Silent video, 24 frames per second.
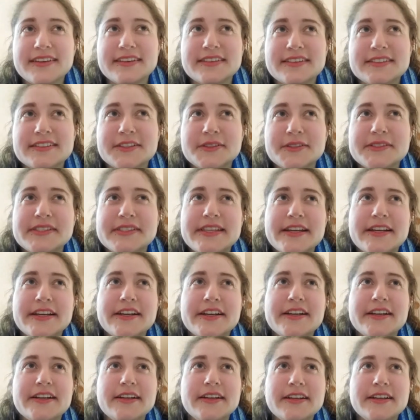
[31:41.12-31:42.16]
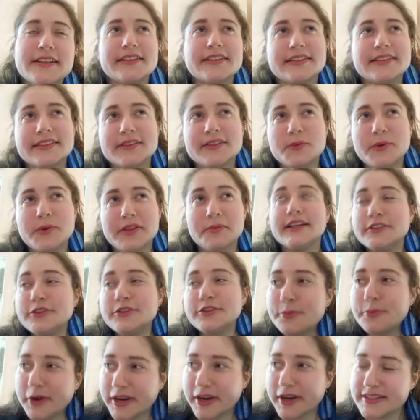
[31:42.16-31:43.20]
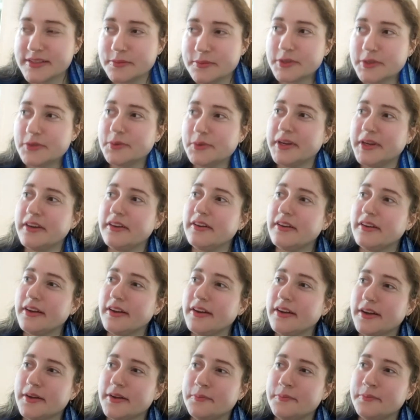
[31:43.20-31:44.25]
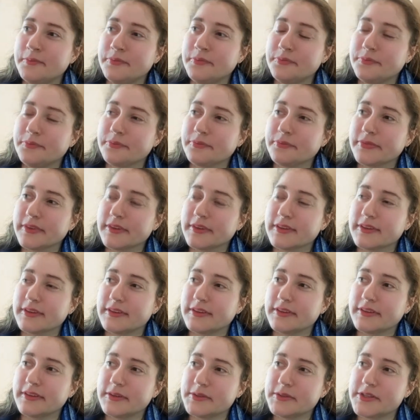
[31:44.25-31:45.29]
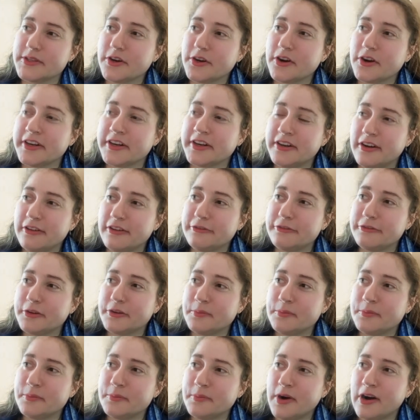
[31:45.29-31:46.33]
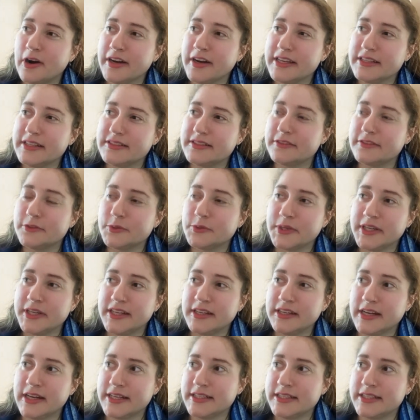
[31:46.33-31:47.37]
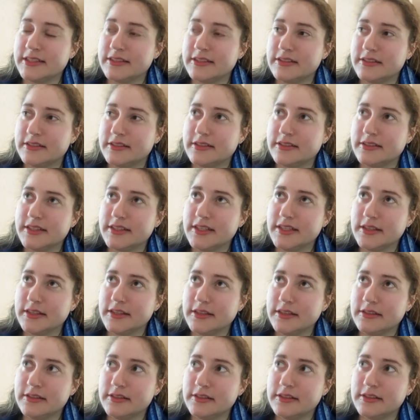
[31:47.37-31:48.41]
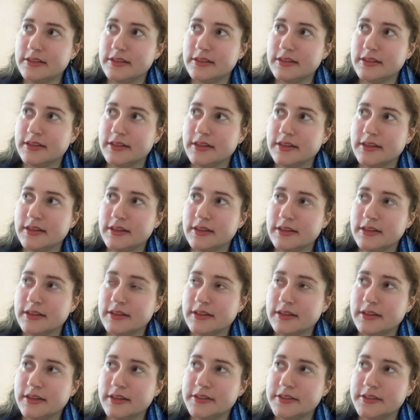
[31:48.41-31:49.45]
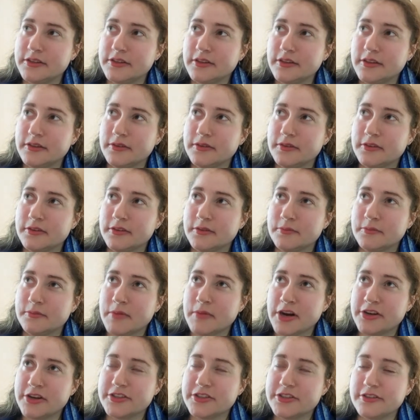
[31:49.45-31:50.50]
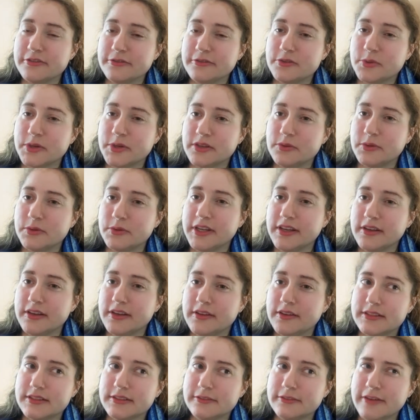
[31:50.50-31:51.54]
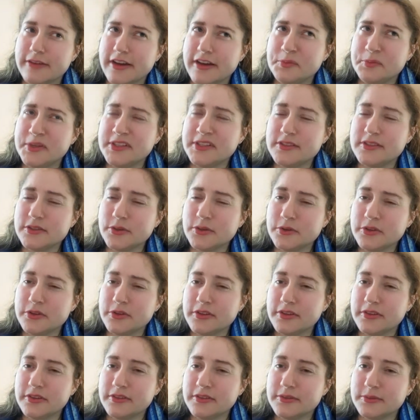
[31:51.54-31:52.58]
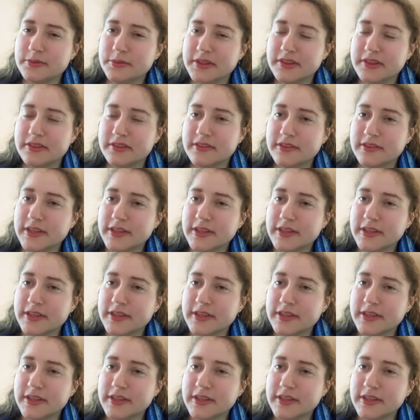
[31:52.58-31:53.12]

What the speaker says: so I was there with 2 breaks in between. I was there on and off from August of 2019 until March of 2020. 5 months total with like